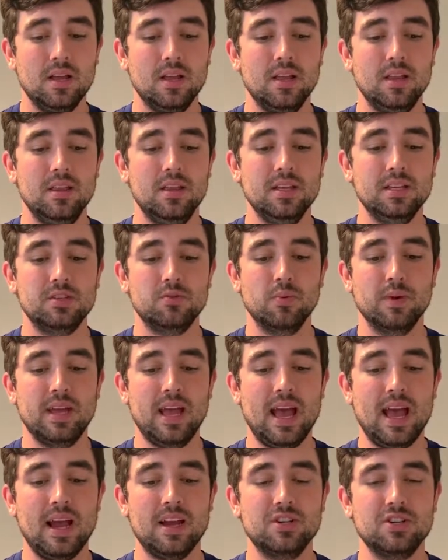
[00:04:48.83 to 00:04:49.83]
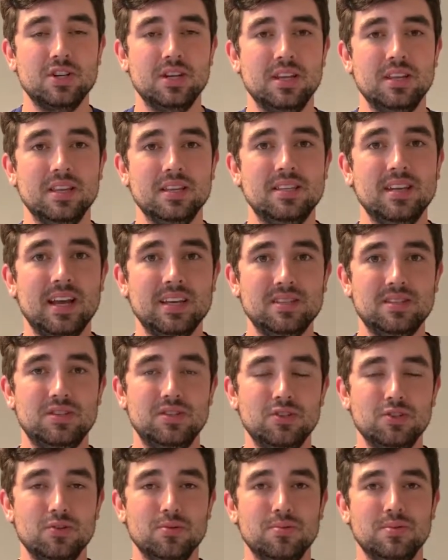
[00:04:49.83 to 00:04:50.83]
this reaction in the test
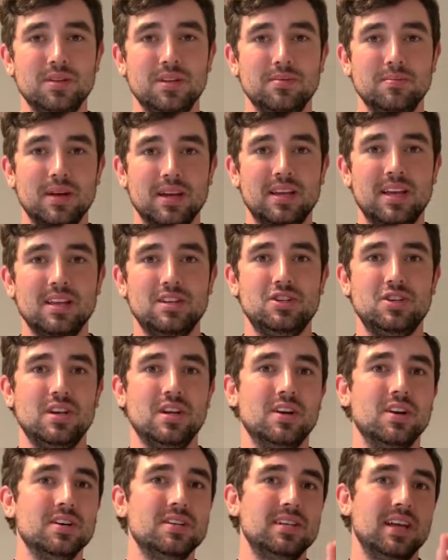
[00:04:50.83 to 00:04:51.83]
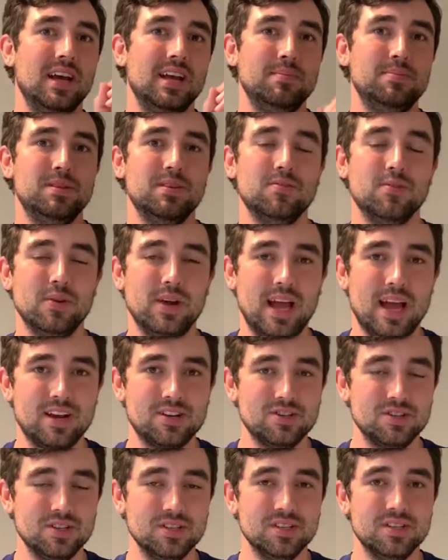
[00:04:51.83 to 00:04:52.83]
tubes in my kitchen in our types of
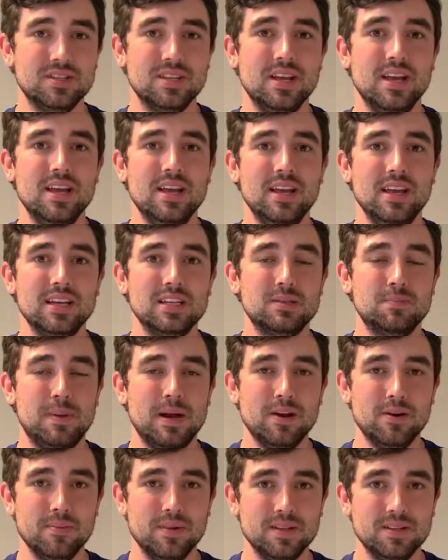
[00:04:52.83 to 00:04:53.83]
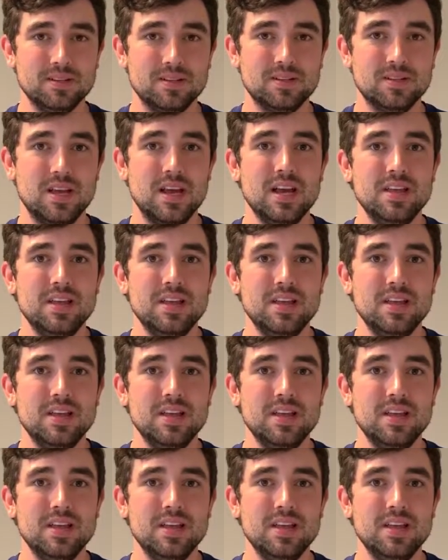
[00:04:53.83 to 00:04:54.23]
reactions experiments.